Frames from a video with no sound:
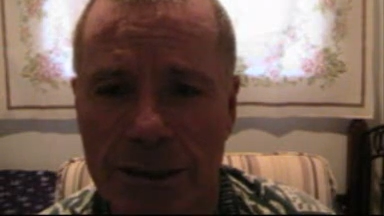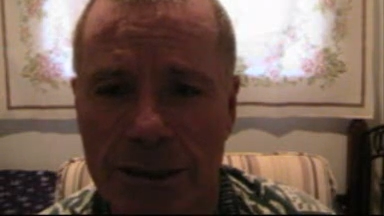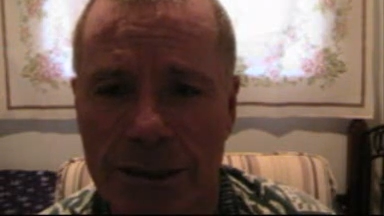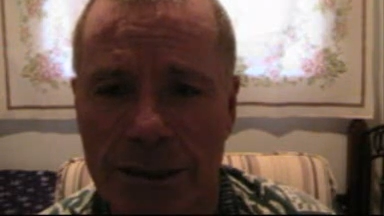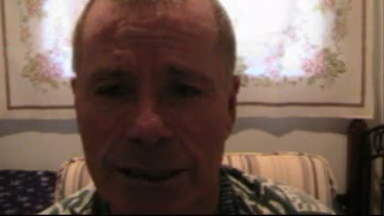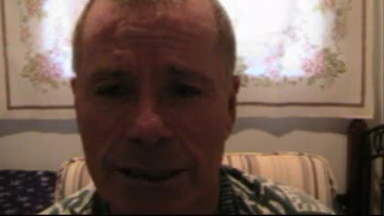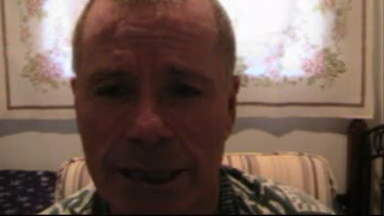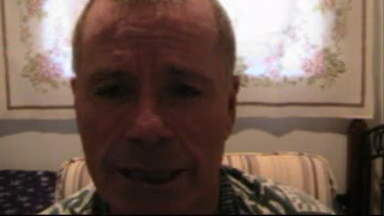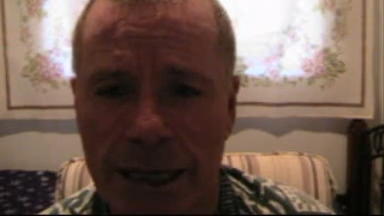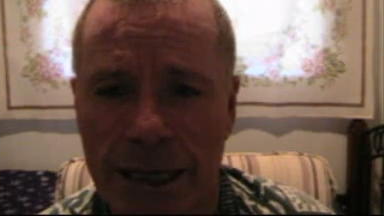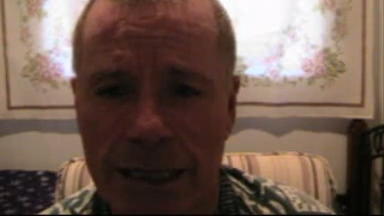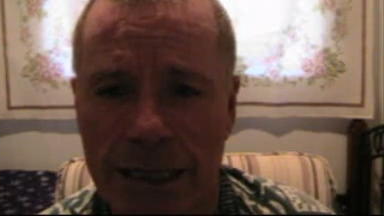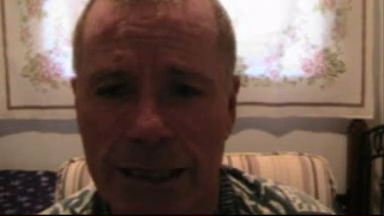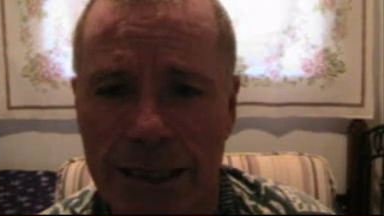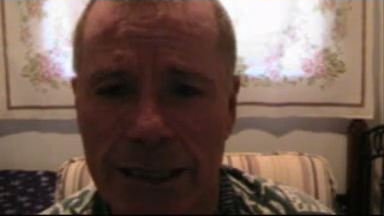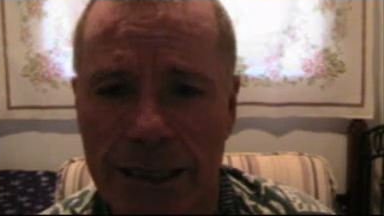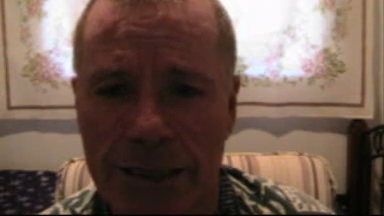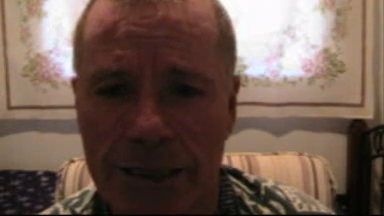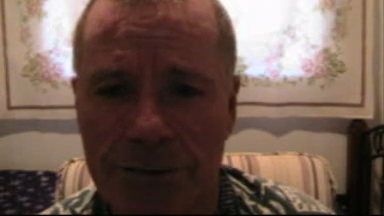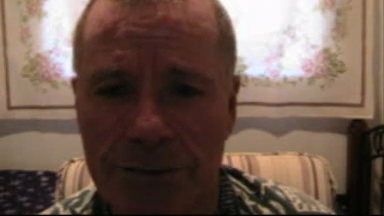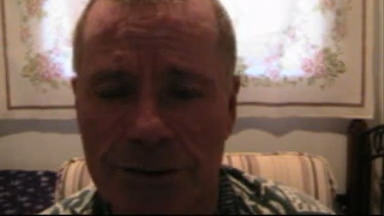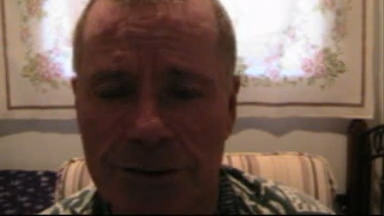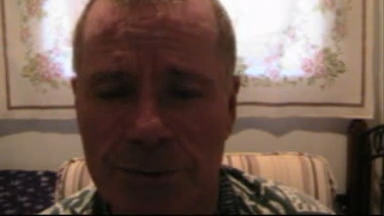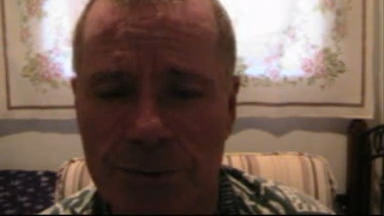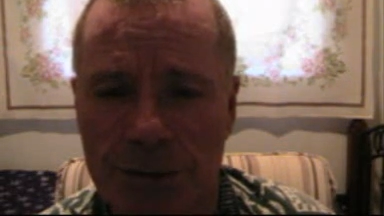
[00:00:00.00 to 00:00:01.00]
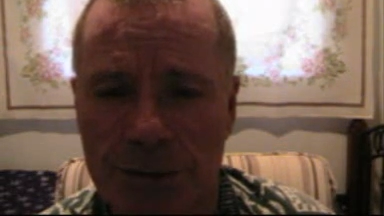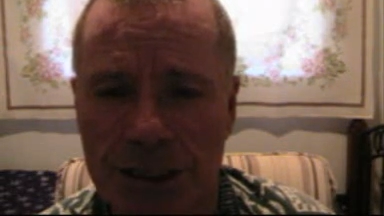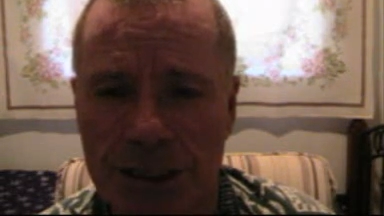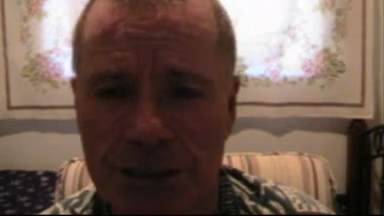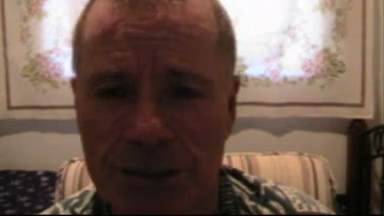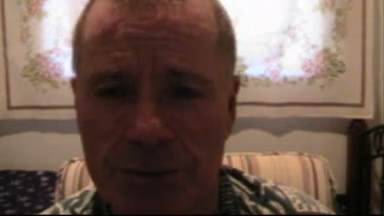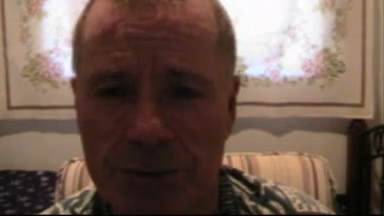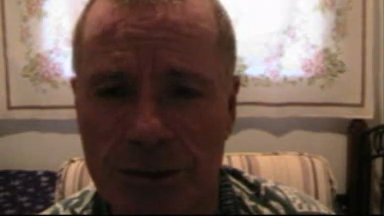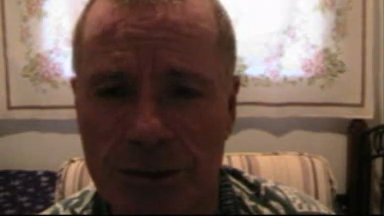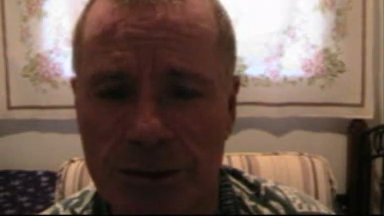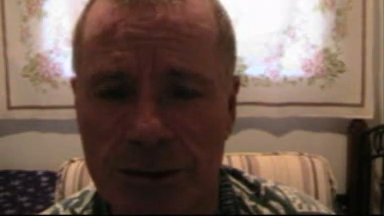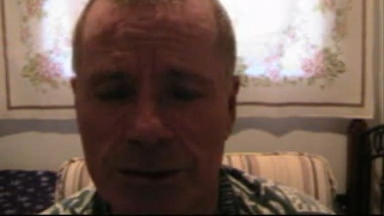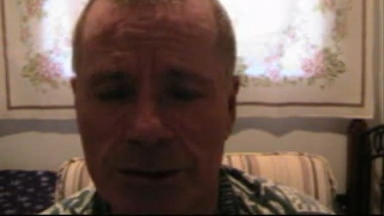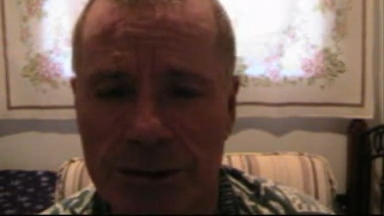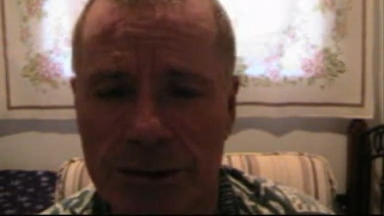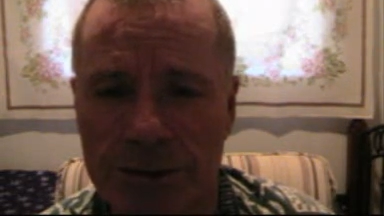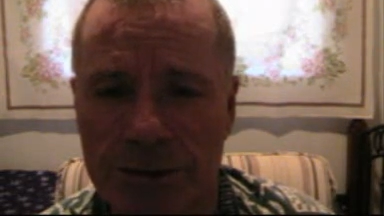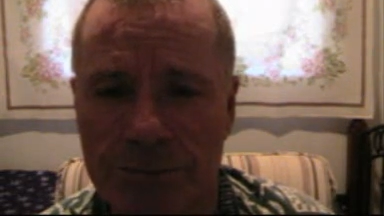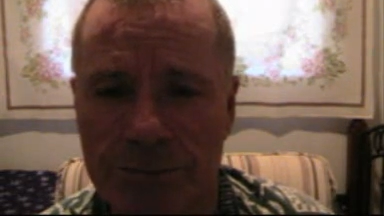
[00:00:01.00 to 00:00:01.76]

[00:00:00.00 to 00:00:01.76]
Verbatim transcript: The color here is purple.